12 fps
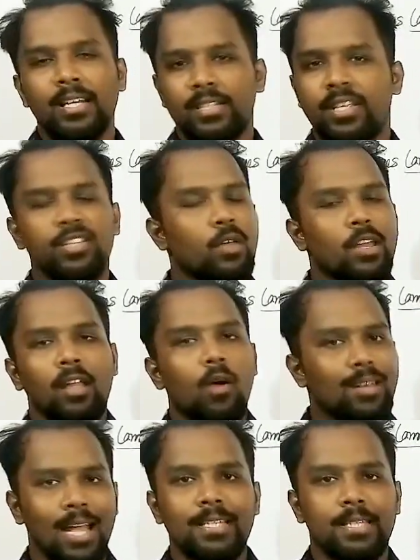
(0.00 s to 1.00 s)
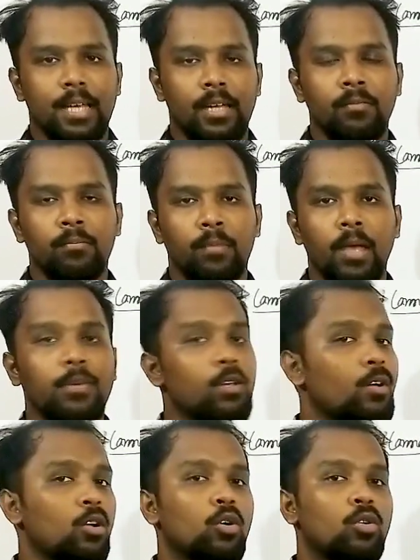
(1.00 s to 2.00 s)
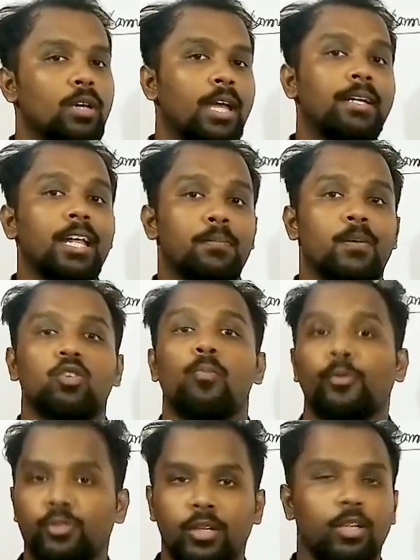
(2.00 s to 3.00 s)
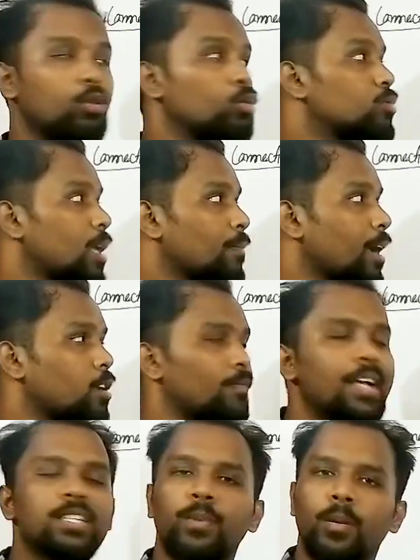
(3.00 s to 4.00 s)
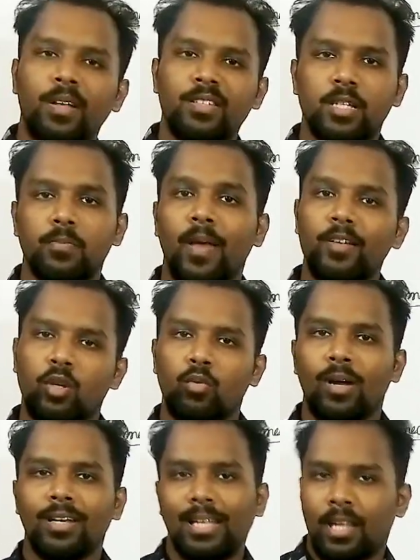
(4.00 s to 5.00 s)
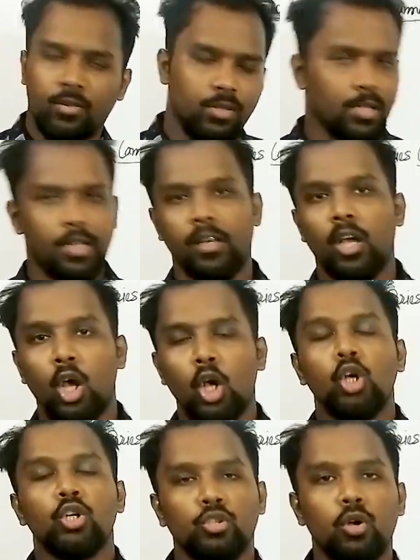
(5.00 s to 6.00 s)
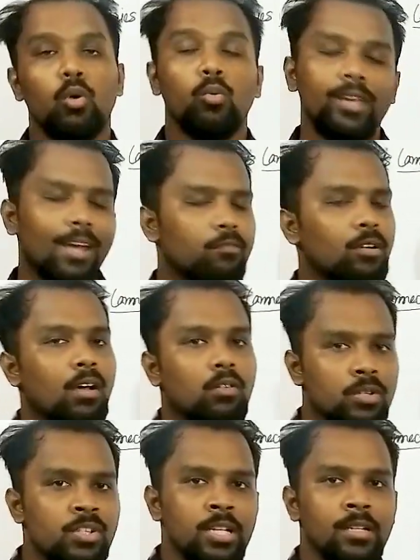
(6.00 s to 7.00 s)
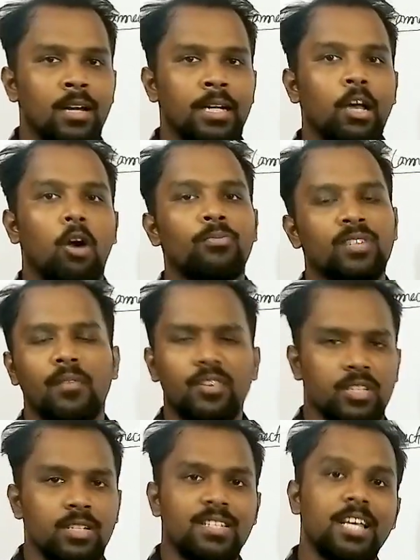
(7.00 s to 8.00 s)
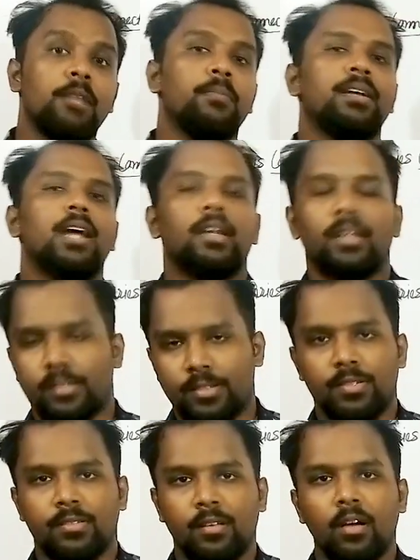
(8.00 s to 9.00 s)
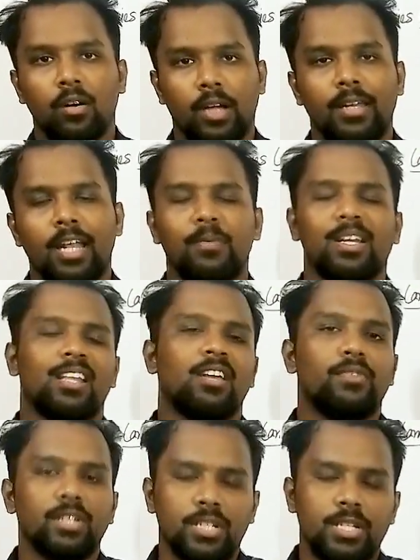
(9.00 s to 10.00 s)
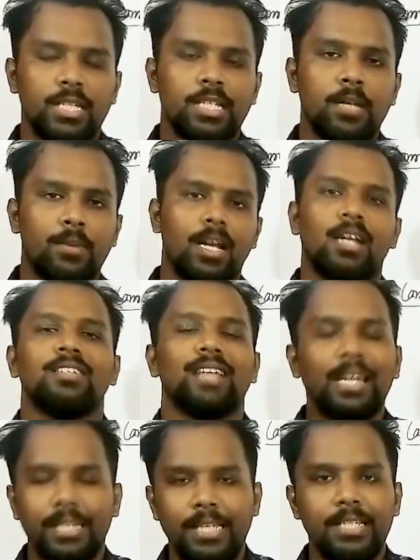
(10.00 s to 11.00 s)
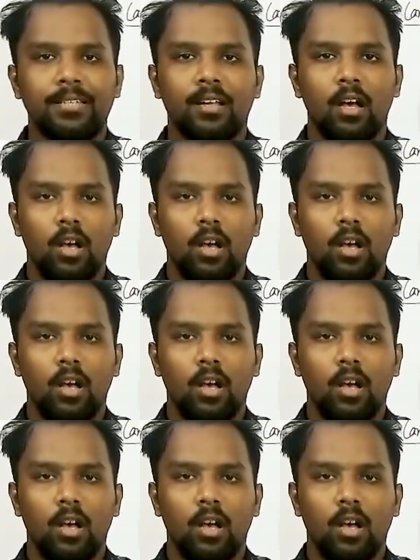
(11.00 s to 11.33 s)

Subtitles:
since you're in now class 10, maybe you're not going to get that much opportunity to do some kind of experiments based on what? Electricity. So we have to now consider the observations done by the others. Okay, done by the other physicists, done by the other scientists.